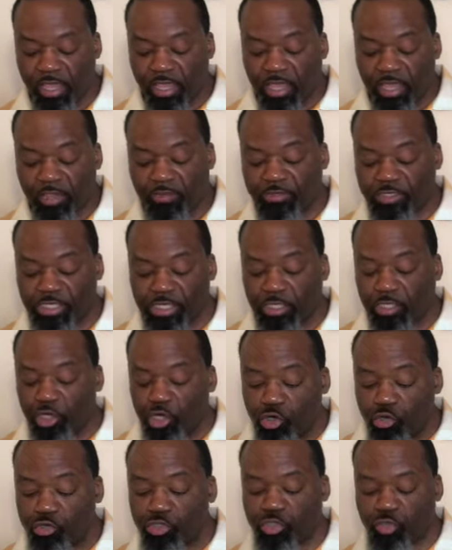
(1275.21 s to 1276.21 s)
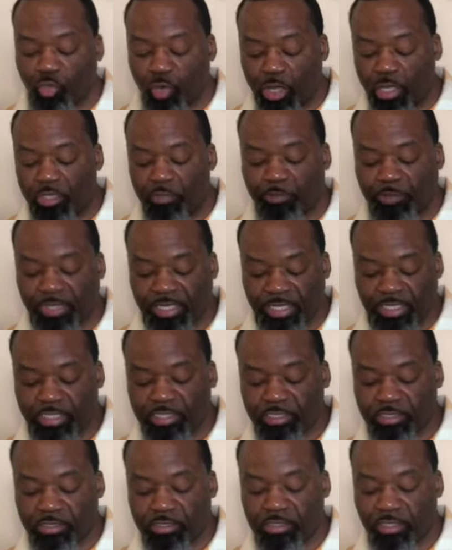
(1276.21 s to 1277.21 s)
if she lose one
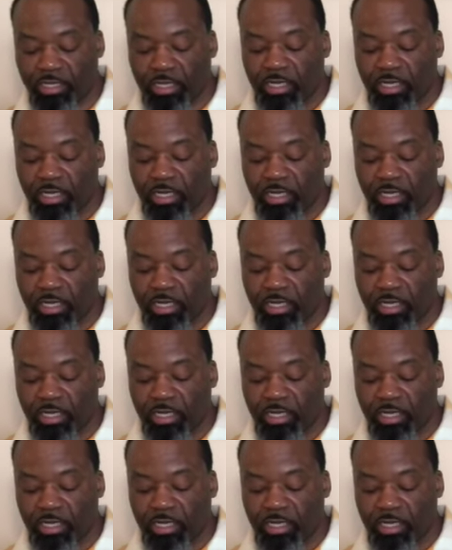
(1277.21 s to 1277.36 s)
piece,